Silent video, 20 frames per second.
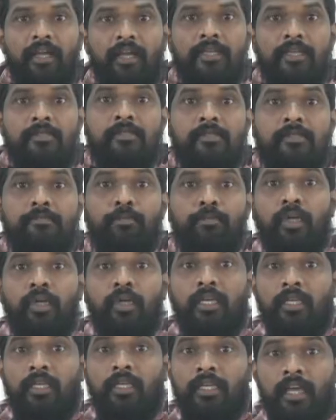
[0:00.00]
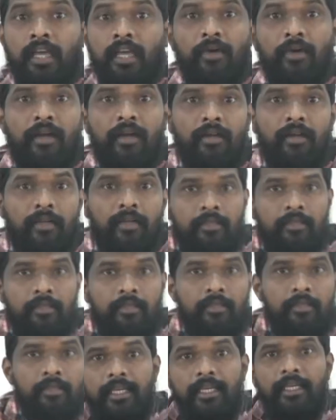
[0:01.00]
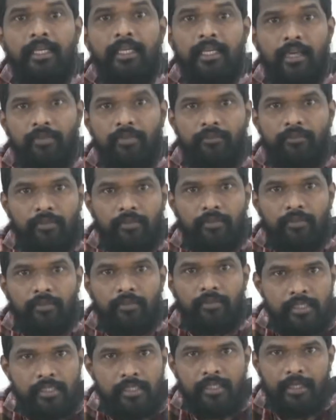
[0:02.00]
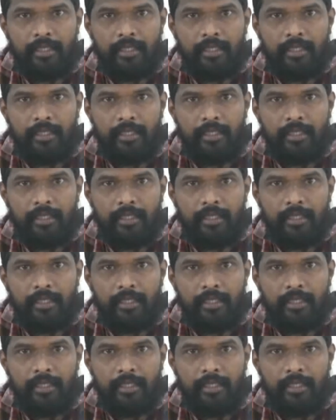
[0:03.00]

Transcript: is book in our daily life, isn't